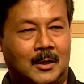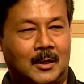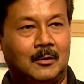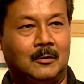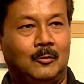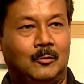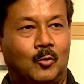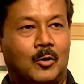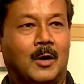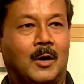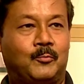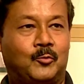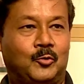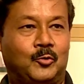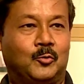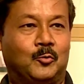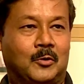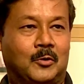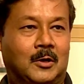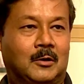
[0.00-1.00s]
look up to
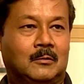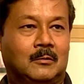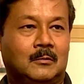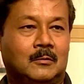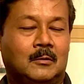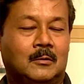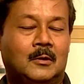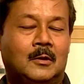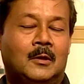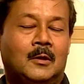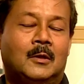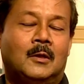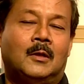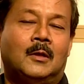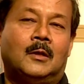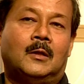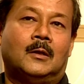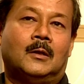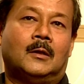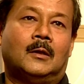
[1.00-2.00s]
you
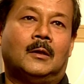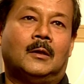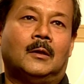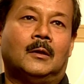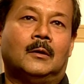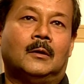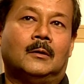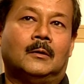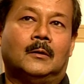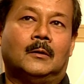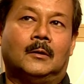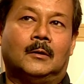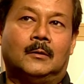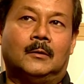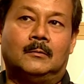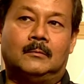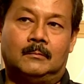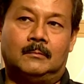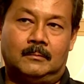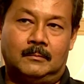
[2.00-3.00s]

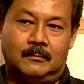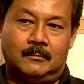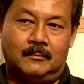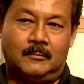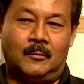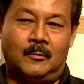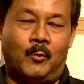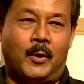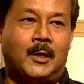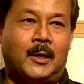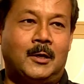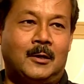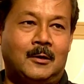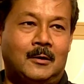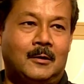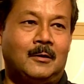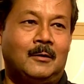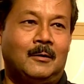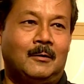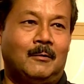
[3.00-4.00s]
now,
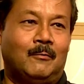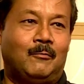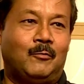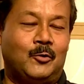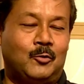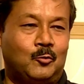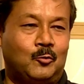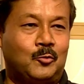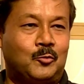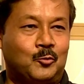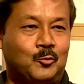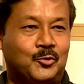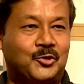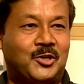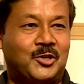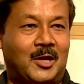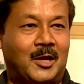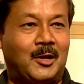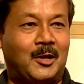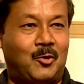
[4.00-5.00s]
waiting for you to
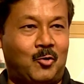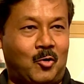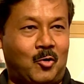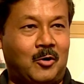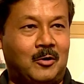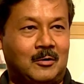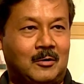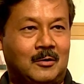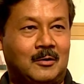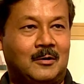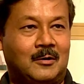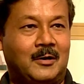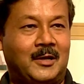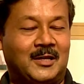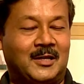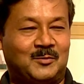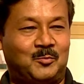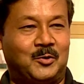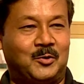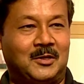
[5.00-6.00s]
share your
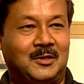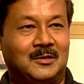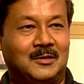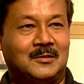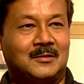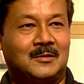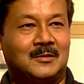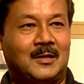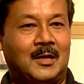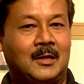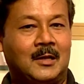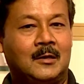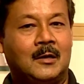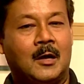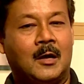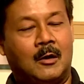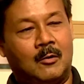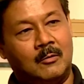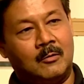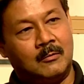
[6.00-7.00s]
expertise. And
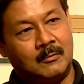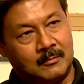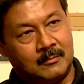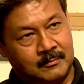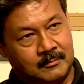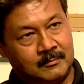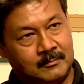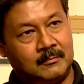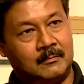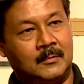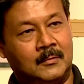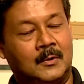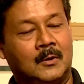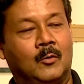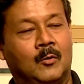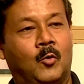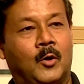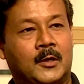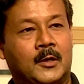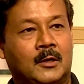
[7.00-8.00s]
now
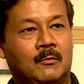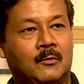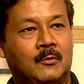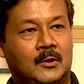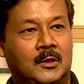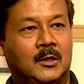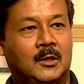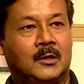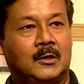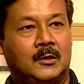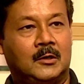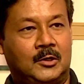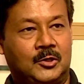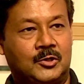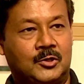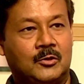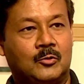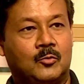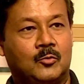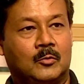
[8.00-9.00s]
working with the
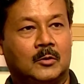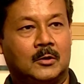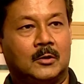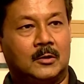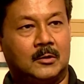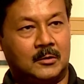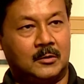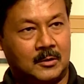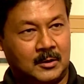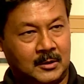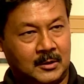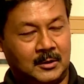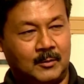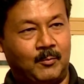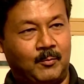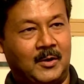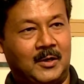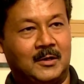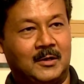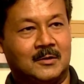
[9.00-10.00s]
Asian Tour and the
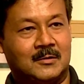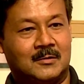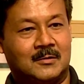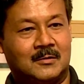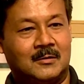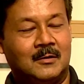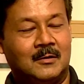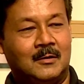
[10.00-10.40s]
players.